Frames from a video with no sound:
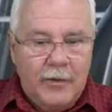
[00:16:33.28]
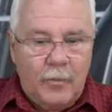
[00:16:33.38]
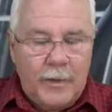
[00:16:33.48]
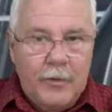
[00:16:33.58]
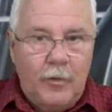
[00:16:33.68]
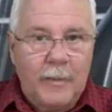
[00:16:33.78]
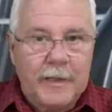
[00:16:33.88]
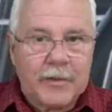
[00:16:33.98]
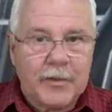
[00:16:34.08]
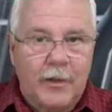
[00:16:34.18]
we
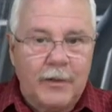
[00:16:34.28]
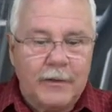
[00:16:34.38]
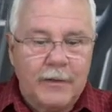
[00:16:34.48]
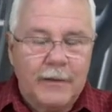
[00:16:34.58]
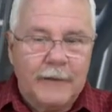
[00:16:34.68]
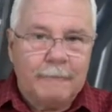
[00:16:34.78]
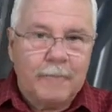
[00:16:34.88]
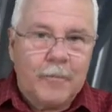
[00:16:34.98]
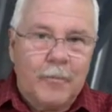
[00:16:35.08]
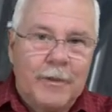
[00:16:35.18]
normally start
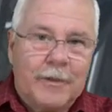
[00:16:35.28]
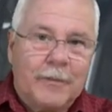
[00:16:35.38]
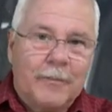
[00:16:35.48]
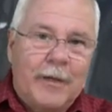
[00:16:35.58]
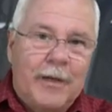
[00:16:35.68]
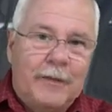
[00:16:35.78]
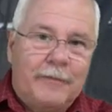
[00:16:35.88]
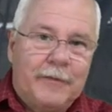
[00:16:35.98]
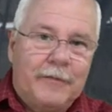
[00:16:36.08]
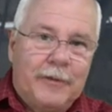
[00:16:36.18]
with maybe
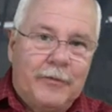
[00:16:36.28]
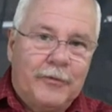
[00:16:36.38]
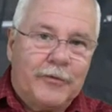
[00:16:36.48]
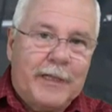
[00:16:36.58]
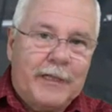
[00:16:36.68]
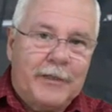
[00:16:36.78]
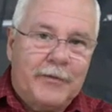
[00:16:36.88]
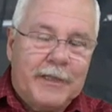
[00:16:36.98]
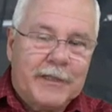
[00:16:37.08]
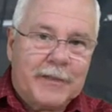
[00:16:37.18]
15 to 20
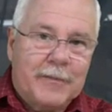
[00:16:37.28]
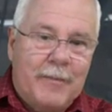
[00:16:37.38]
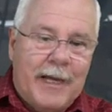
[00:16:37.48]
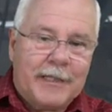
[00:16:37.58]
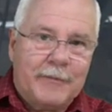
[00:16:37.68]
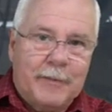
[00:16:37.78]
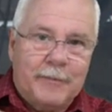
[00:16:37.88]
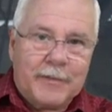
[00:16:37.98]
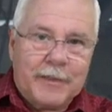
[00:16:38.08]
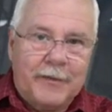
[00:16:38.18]
degrees
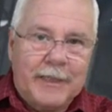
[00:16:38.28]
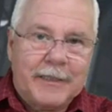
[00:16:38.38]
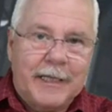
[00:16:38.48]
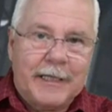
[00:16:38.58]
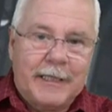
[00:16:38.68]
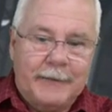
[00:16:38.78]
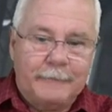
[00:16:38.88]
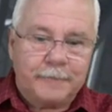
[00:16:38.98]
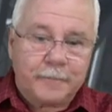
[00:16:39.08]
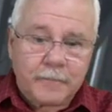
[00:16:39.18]
maximum, so that they can,
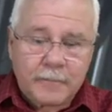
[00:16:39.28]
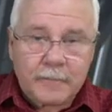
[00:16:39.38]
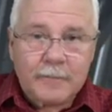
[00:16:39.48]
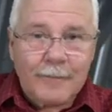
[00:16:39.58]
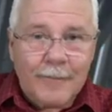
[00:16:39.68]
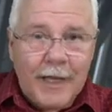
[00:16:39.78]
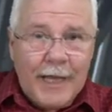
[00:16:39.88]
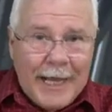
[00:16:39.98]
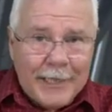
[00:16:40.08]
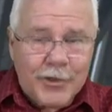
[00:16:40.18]

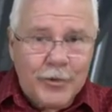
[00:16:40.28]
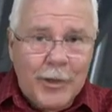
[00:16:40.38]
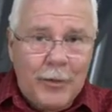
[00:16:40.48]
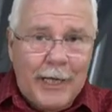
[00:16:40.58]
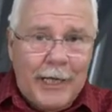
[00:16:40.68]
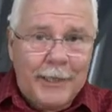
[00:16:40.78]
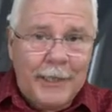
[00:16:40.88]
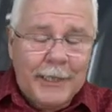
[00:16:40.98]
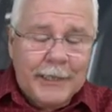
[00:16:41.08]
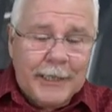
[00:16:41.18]
as you roll in,
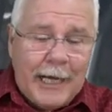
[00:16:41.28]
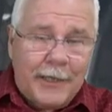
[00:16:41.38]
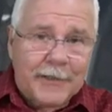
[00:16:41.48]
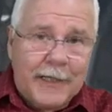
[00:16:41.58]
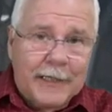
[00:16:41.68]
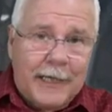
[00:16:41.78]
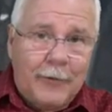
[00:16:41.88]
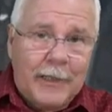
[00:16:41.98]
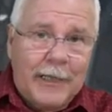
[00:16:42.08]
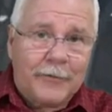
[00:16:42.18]
the outside guy
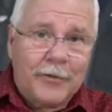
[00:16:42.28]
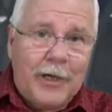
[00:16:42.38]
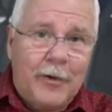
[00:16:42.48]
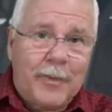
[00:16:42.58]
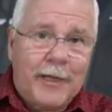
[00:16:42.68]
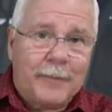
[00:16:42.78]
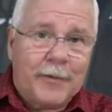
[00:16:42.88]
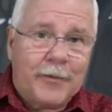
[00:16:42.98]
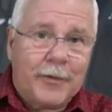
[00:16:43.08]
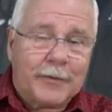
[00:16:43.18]
will have to open up
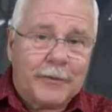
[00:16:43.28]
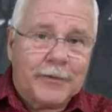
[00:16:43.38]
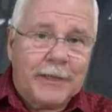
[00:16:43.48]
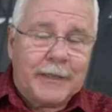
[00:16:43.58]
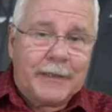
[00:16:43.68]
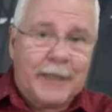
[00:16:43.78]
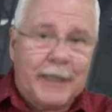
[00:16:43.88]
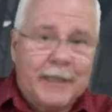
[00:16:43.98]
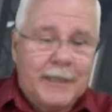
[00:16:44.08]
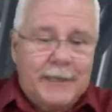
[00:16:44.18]
the throttle to get there.
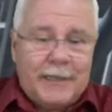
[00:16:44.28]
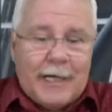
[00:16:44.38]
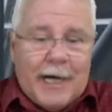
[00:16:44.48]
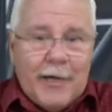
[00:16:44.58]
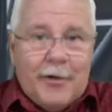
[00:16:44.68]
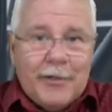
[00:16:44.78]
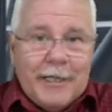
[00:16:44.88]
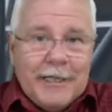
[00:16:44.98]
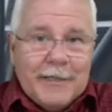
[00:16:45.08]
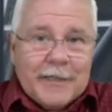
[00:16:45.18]
The guy on the
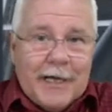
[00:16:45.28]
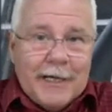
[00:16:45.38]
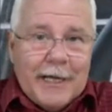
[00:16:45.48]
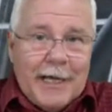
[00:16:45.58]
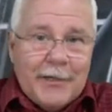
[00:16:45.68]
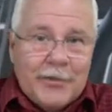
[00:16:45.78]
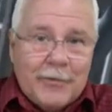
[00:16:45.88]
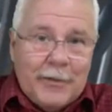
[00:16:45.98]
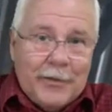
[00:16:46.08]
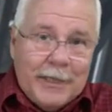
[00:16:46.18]
inside, as you
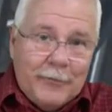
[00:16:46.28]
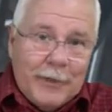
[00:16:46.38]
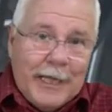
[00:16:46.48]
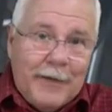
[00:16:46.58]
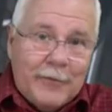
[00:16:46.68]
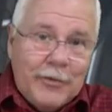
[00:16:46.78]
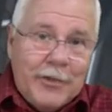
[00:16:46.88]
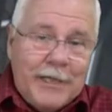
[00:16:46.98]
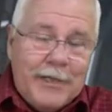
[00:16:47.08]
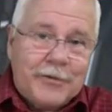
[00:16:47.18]
roll in, will have to
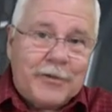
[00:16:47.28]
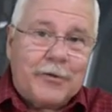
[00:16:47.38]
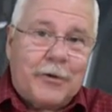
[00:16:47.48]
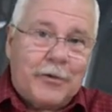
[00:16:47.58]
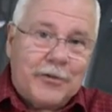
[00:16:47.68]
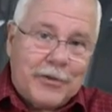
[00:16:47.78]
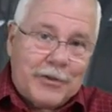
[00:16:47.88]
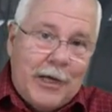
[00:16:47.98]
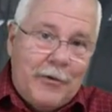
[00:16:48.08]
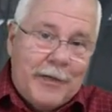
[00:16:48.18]
reduce the throttle because it goes
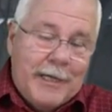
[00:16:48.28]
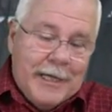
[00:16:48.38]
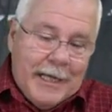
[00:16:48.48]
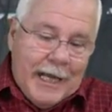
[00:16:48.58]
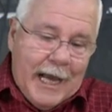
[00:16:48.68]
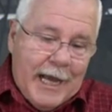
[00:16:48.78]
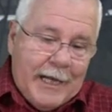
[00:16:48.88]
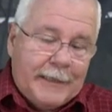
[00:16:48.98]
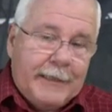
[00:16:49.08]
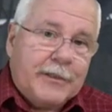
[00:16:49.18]
lower,
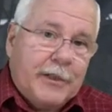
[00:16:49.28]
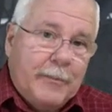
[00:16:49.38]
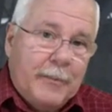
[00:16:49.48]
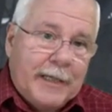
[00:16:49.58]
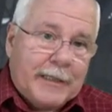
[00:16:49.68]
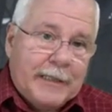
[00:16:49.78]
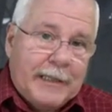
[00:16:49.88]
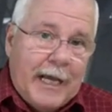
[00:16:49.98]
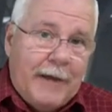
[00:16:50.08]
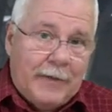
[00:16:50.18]
and he's going
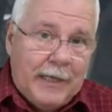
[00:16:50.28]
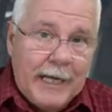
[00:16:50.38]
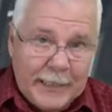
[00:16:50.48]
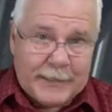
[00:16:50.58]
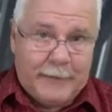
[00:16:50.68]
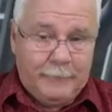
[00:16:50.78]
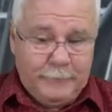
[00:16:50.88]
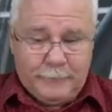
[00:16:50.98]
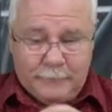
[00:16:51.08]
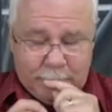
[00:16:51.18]
to have less
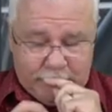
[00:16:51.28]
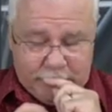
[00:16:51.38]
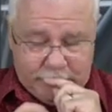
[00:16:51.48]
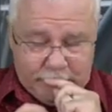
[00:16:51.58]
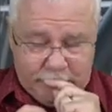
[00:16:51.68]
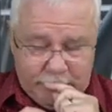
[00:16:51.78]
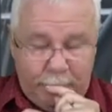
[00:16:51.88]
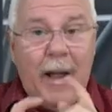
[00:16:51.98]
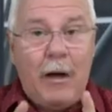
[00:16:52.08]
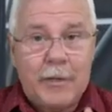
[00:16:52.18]

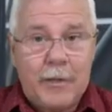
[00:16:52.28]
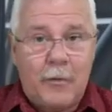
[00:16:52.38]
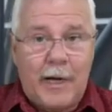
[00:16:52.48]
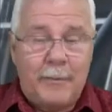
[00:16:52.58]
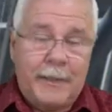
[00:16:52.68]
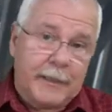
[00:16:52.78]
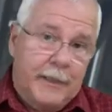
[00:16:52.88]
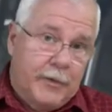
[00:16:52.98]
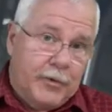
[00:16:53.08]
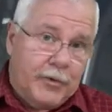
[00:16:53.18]
power requirement
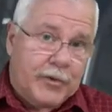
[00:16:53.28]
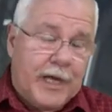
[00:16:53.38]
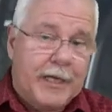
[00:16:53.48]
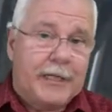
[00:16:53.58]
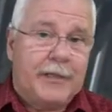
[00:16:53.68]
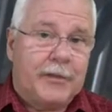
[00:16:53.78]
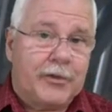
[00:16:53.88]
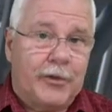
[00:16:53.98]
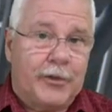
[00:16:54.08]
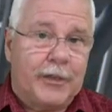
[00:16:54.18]
to stay in the
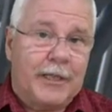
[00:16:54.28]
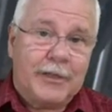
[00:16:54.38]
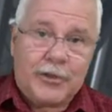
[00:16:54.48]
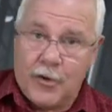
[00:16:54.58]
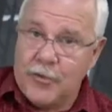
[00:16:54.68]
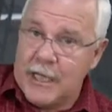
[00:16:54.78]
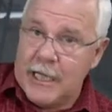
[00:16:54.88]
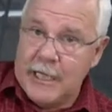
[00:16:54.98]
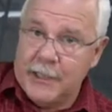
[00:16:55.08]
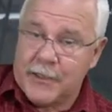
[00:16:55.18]
turn. So in the
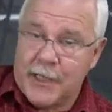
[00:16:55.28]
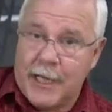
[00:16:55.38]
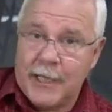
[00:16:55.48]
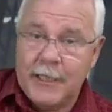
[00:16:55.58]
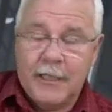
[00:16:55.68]
inside,